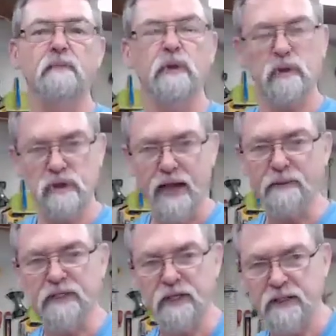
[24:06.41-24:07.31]
because
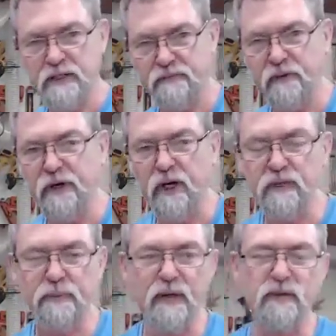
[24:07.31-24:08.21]
Carbatec does a very
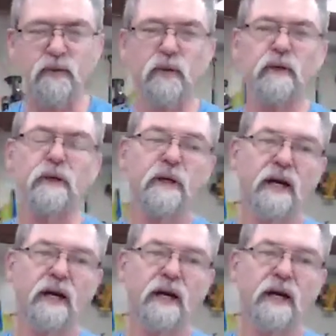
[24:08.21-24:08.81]
nice bandsaw,